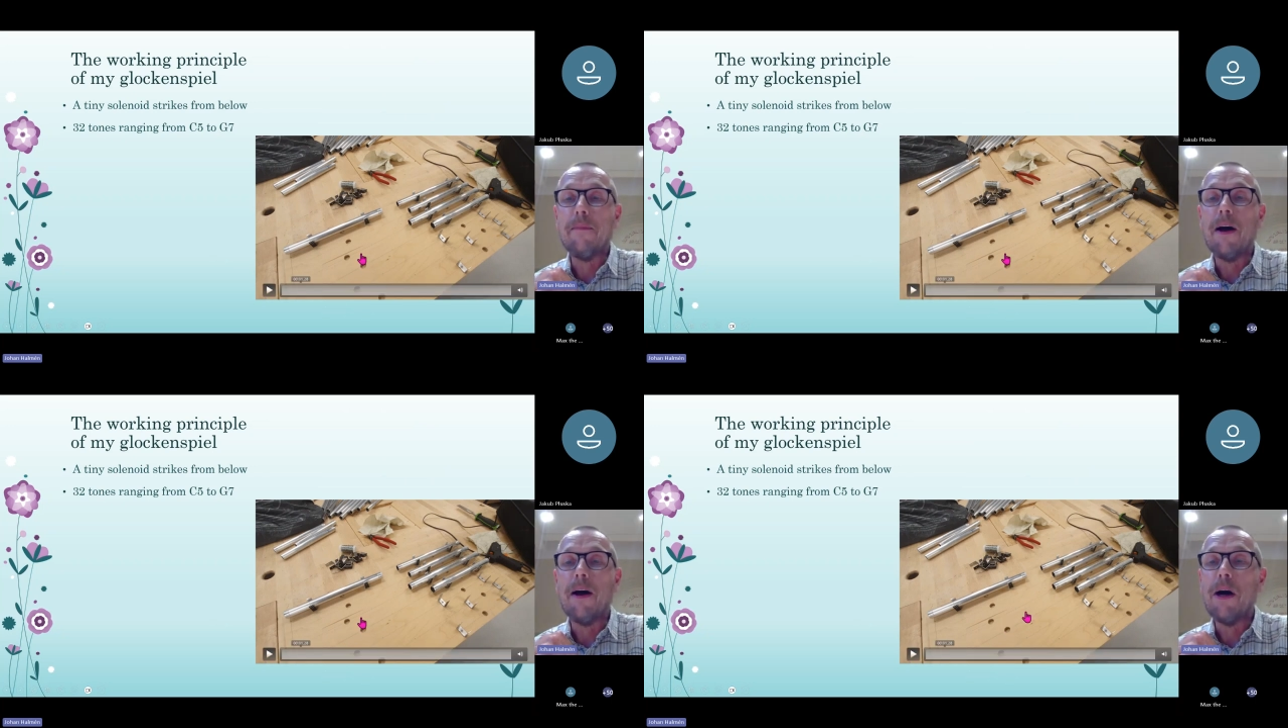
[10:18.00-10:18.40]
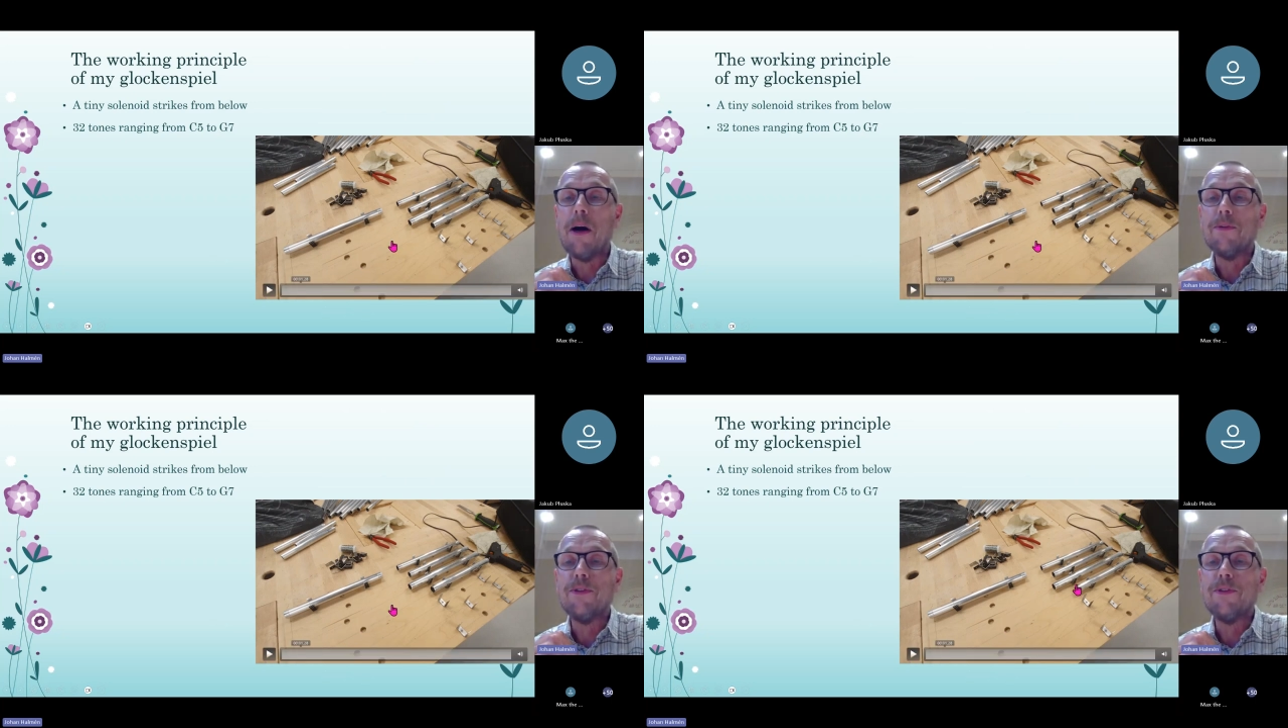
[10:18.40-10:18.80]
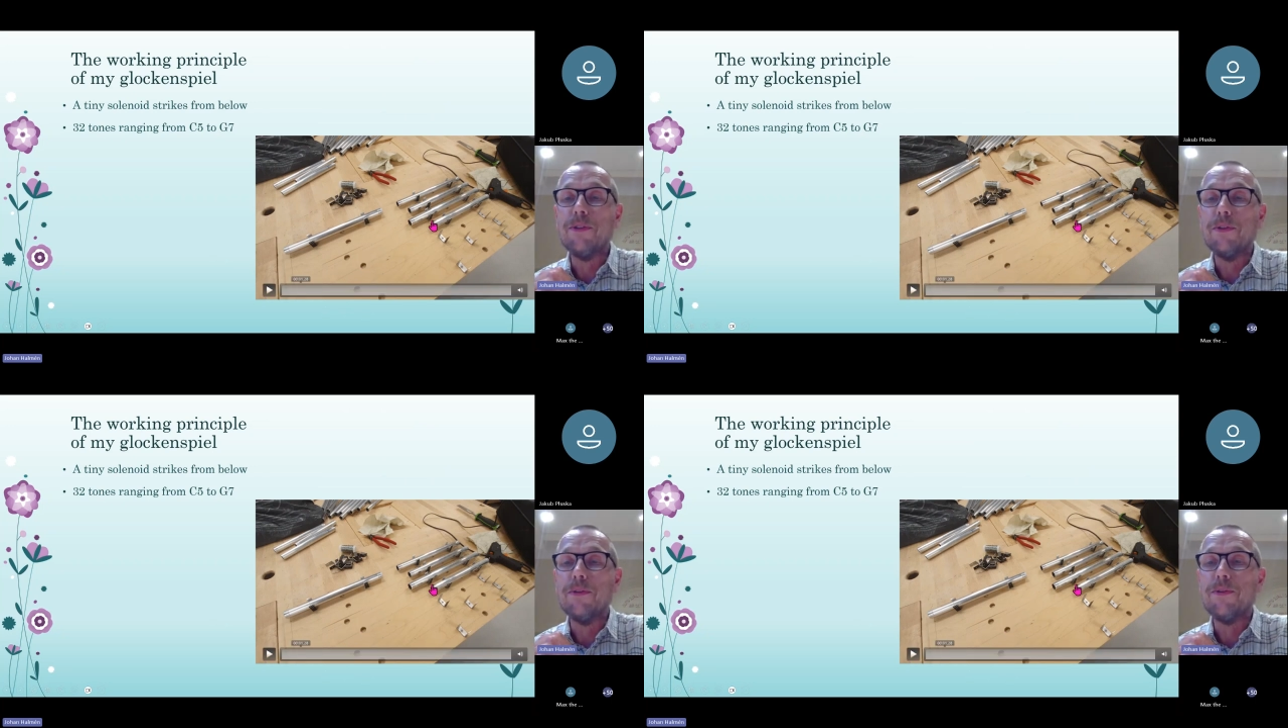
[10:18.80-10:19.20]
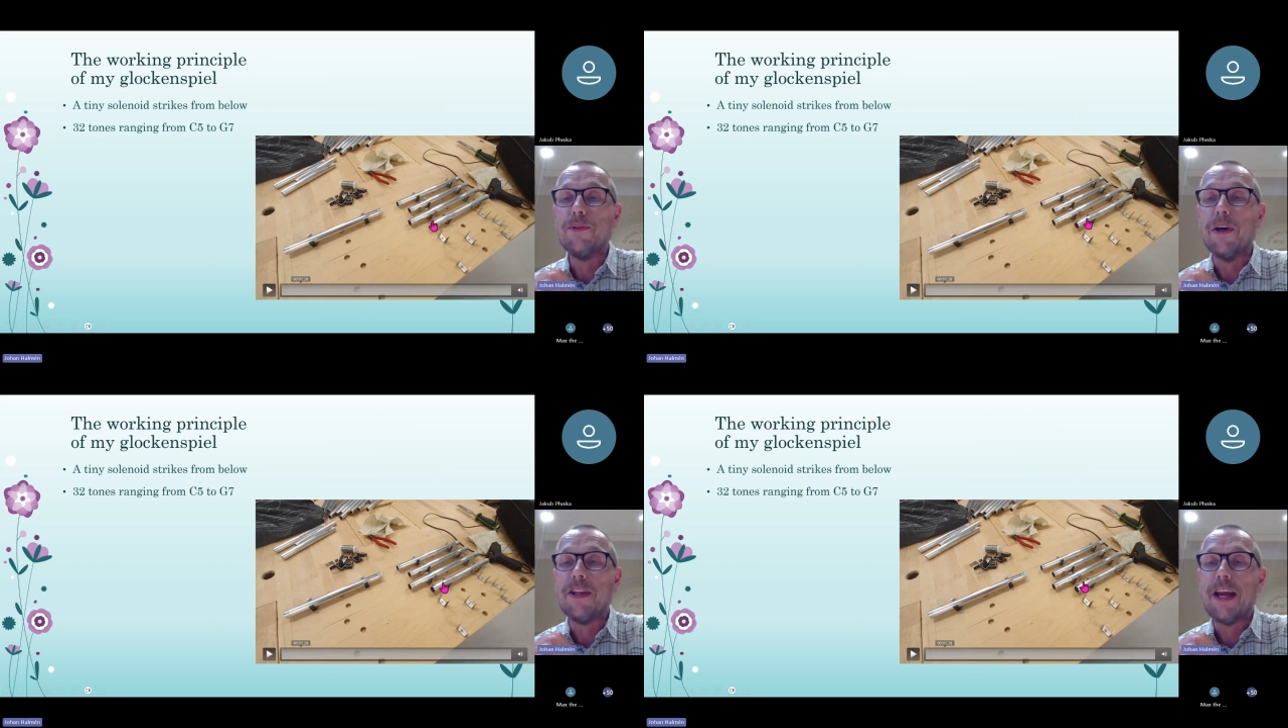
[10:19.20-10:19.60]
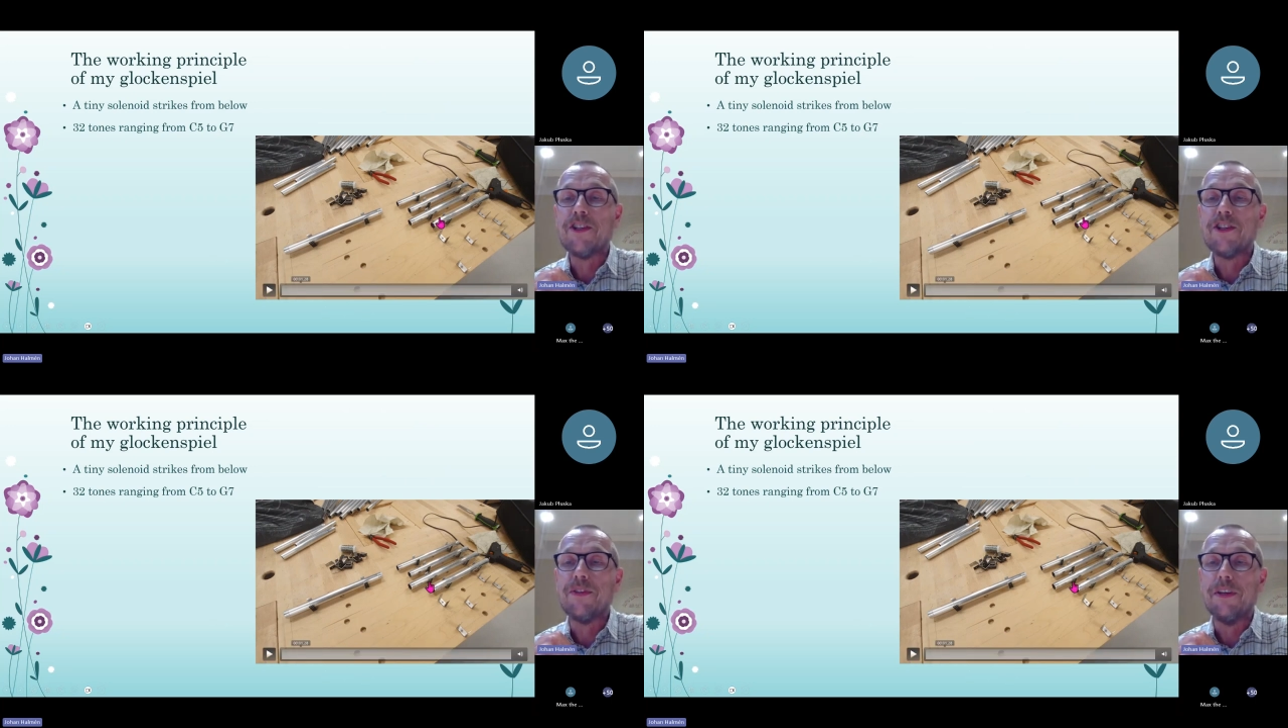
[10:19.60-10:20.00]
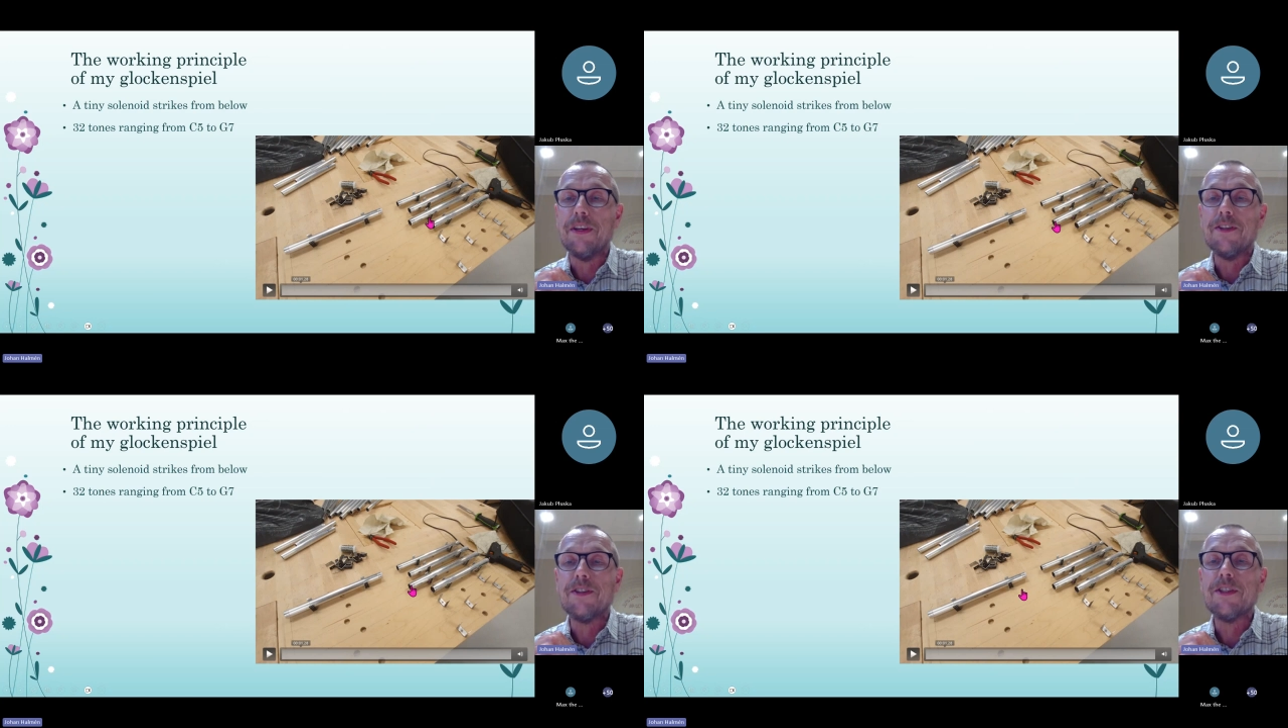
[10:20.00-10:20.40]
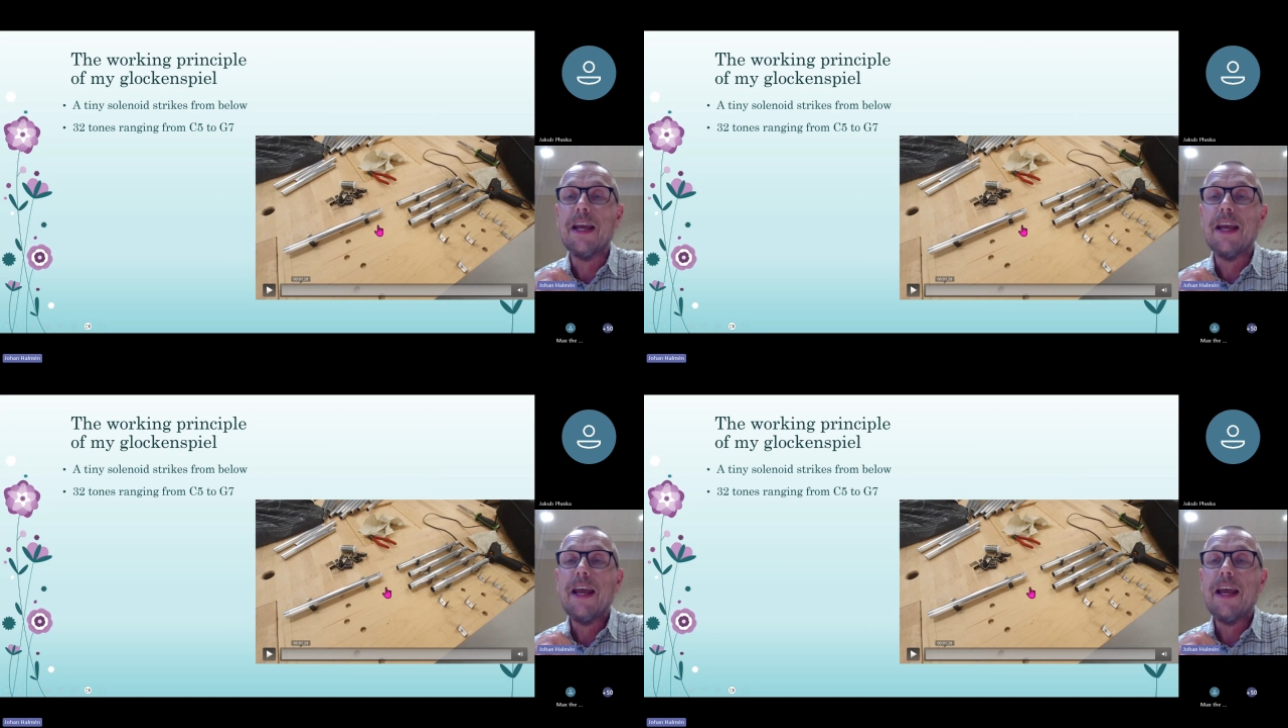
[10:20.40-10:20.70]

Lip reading: about to attach these